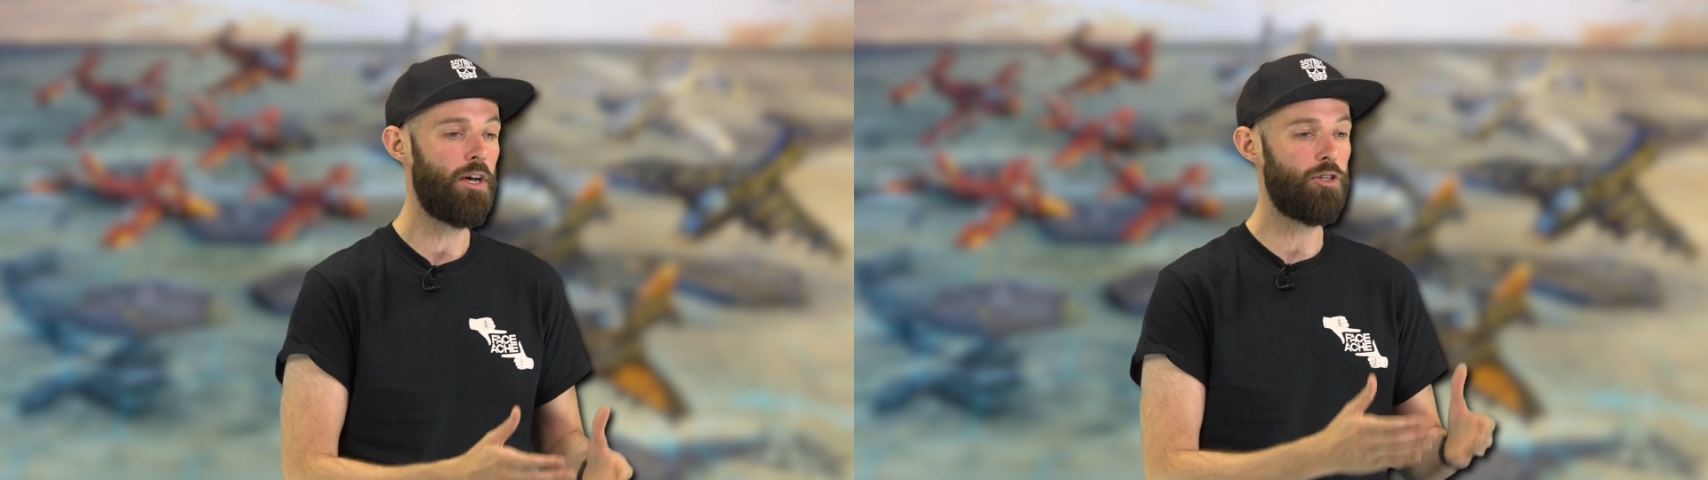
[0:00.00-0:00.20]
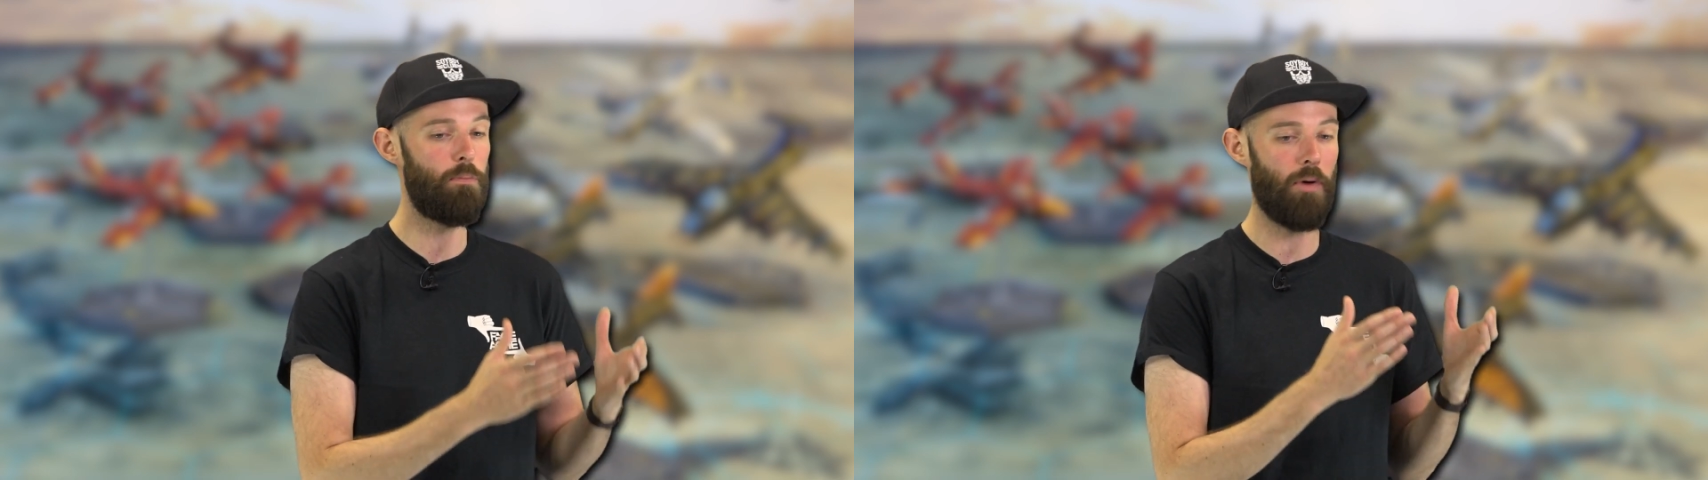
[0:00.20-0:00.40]

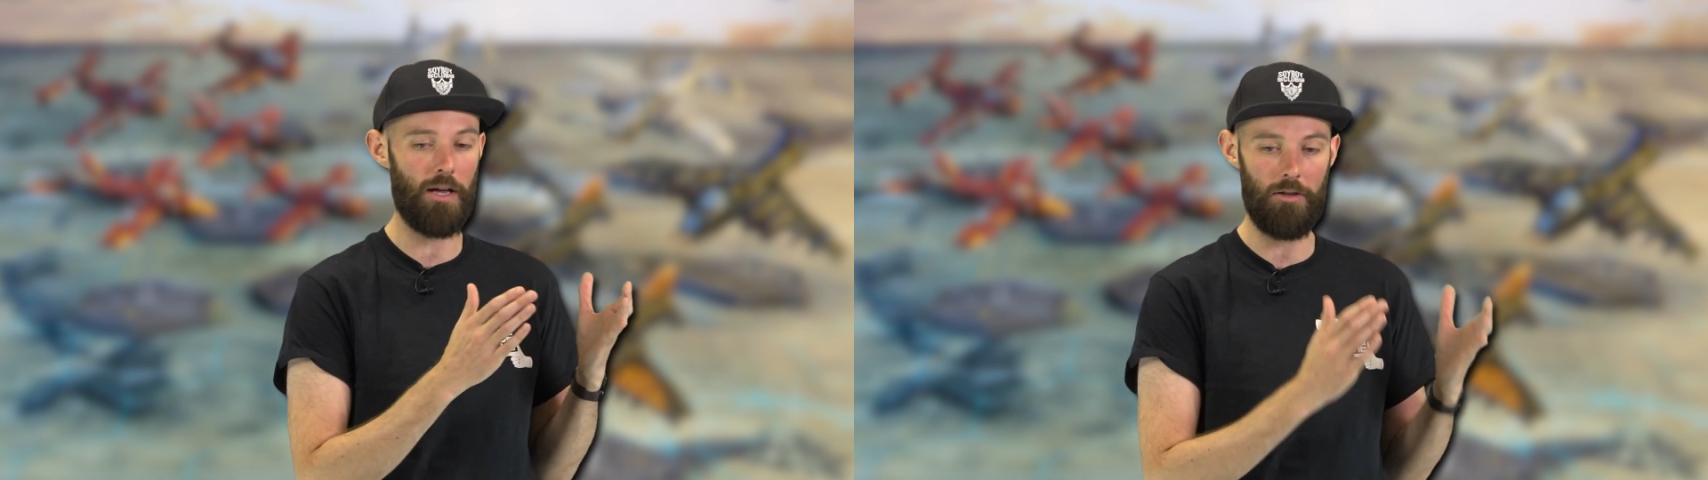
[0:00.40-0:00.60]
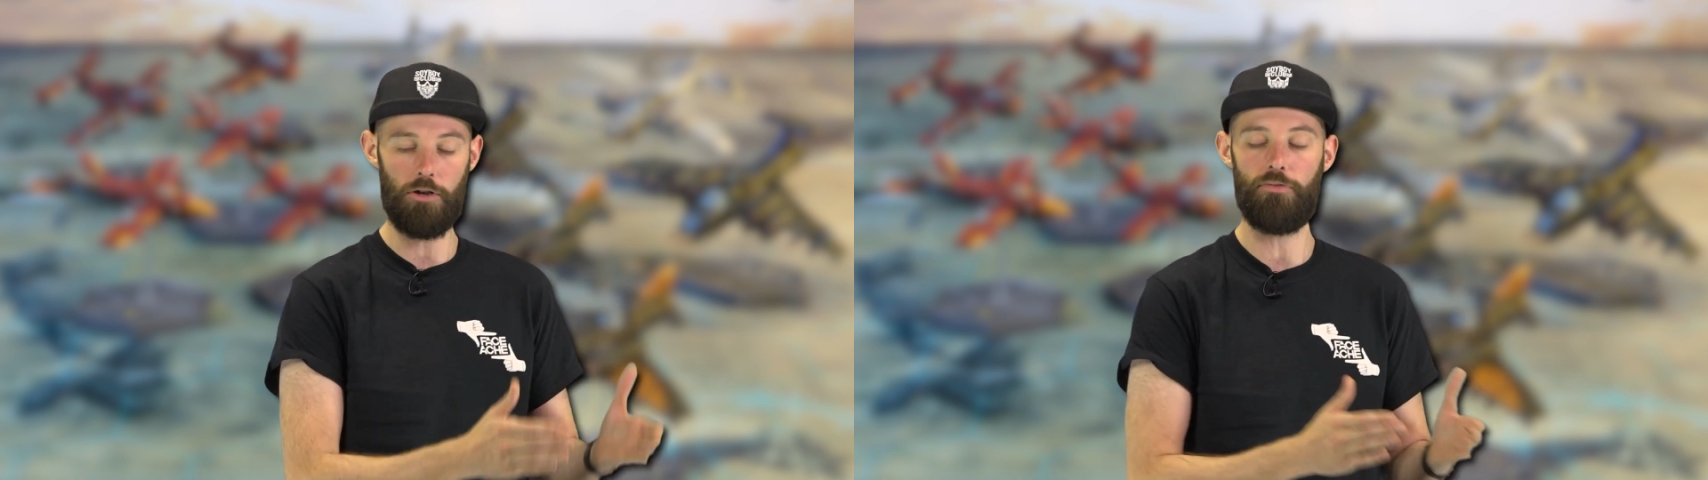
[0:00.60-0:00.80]
you
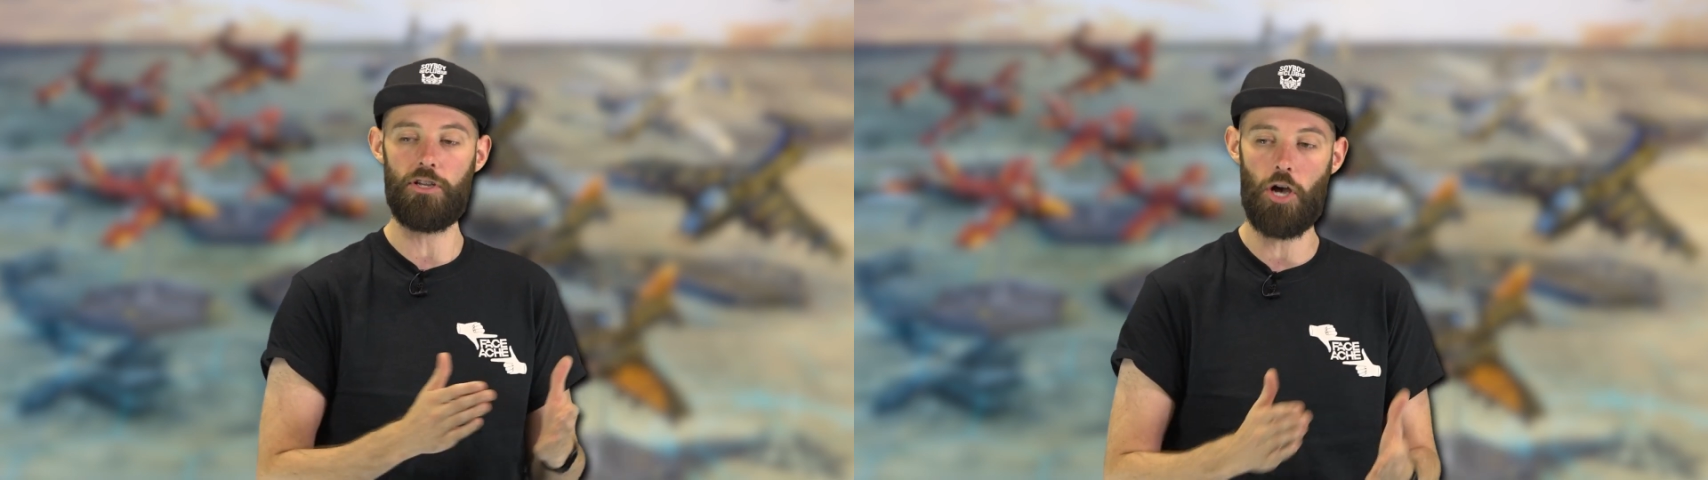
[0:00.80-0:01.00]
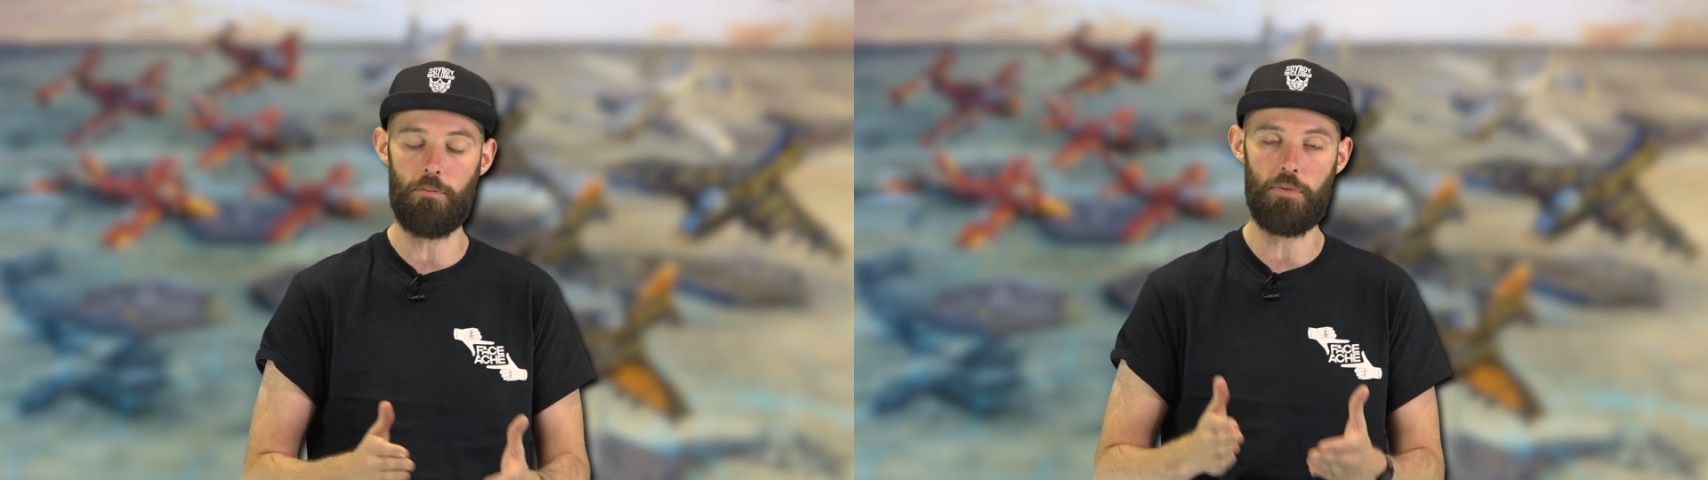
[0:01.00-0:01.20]
buy a lot of
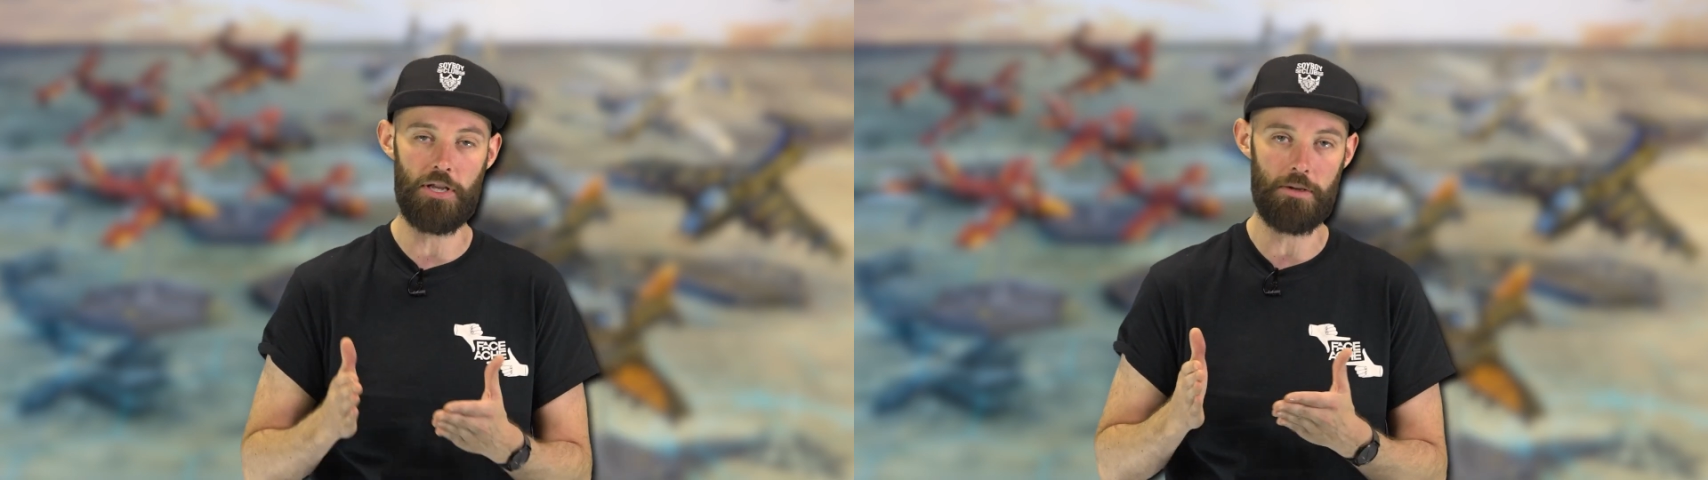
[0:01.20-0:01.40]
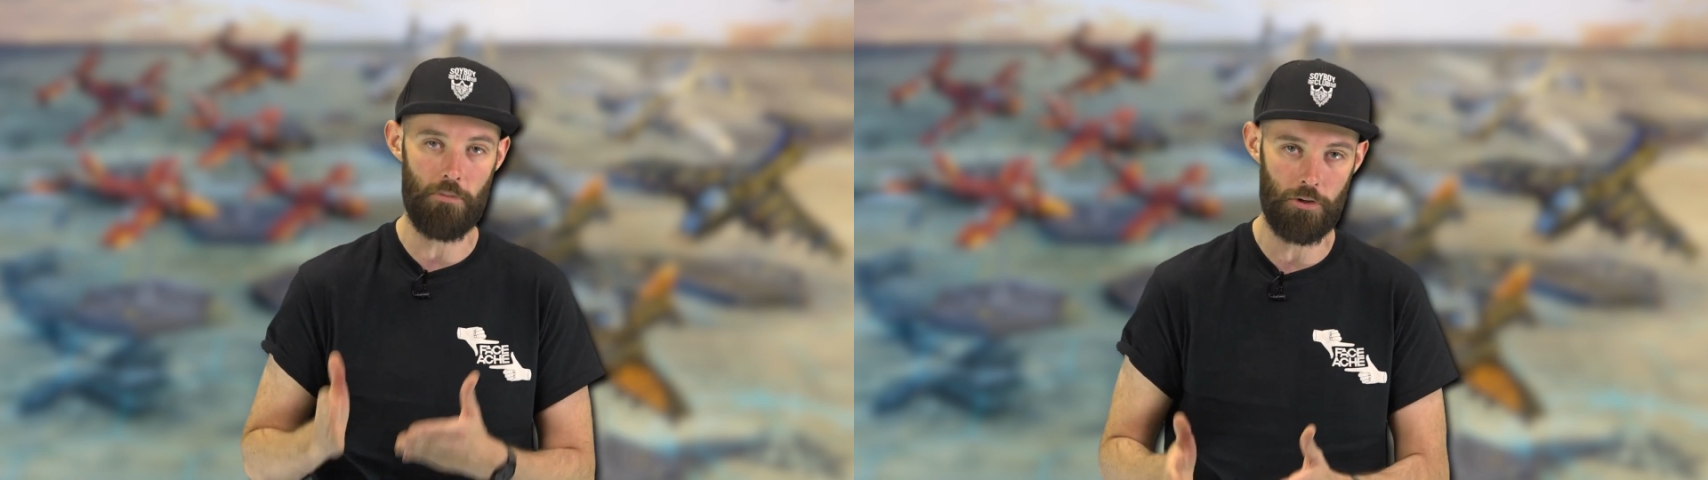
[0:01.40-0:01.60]

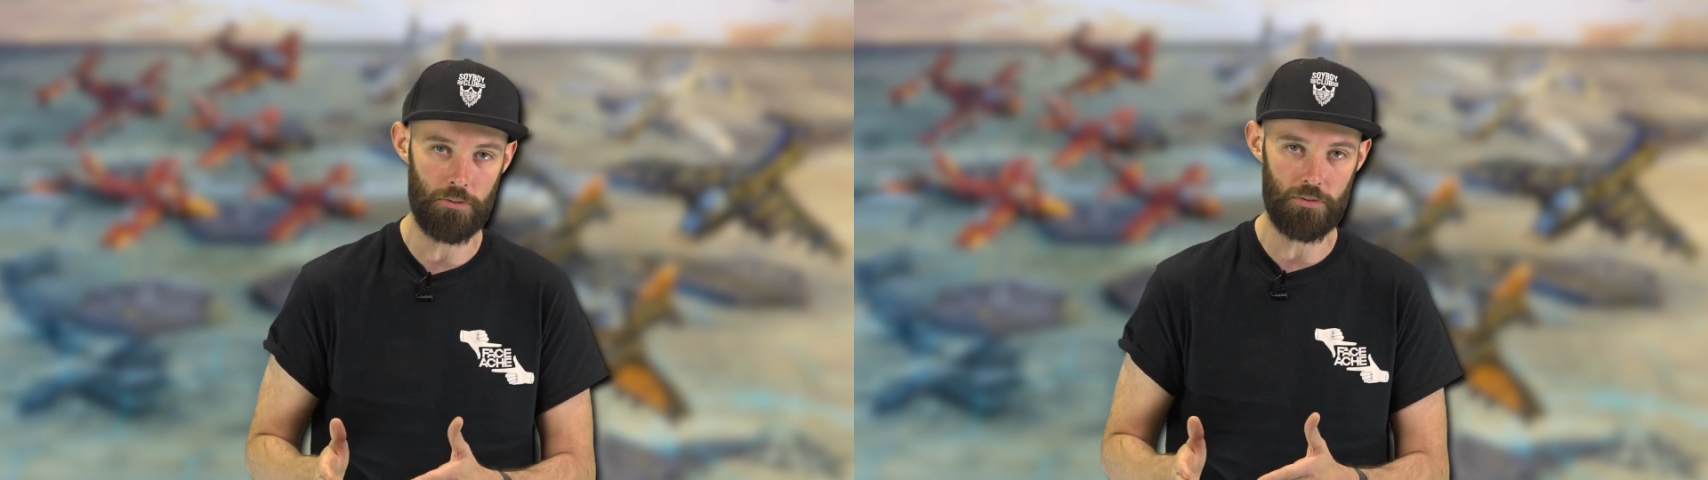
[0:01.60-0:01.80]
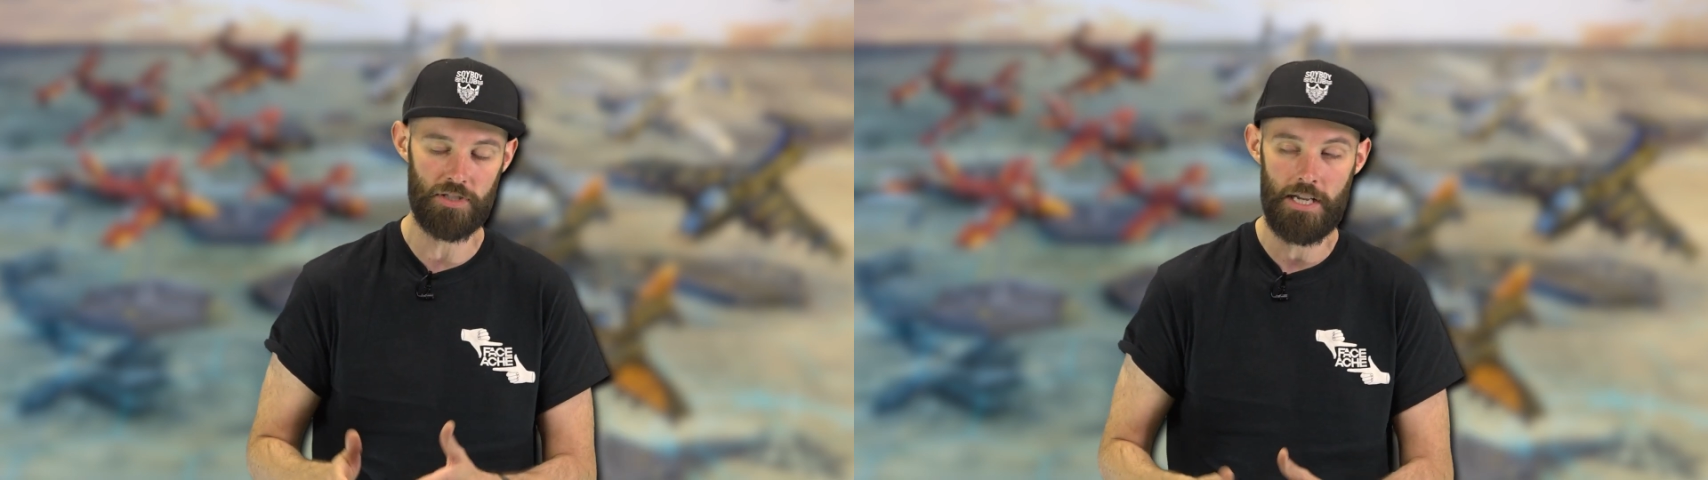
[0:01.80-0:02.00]
accompanying
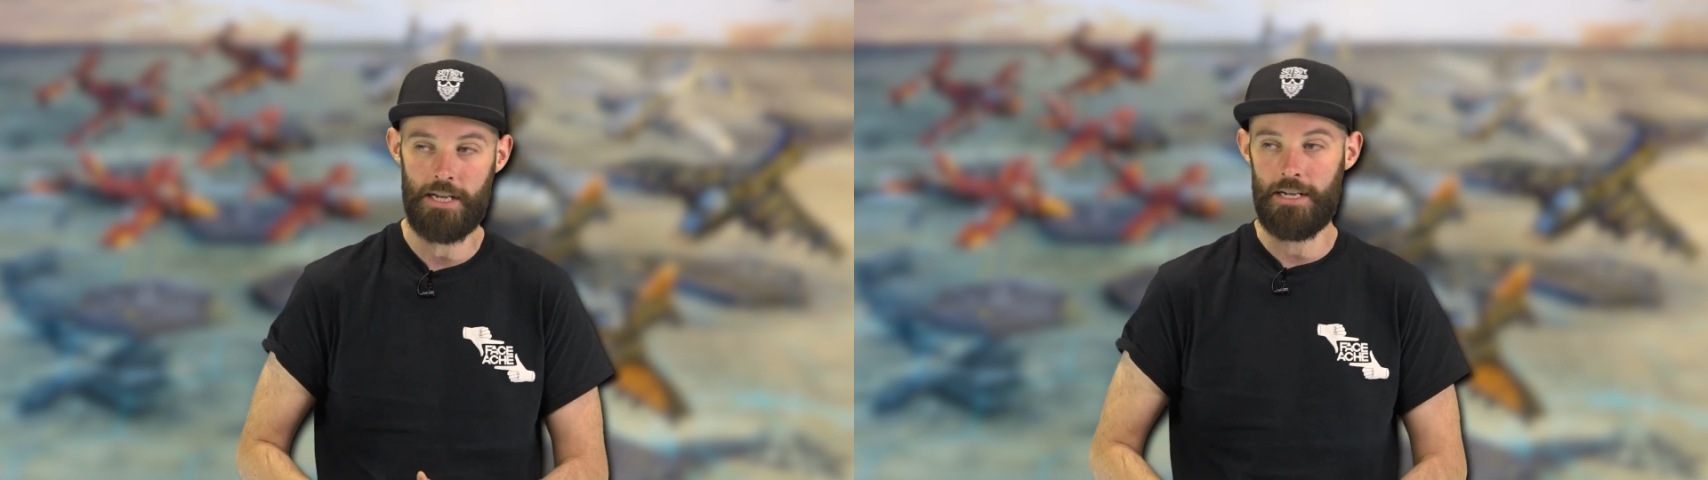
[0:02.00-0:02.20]
models.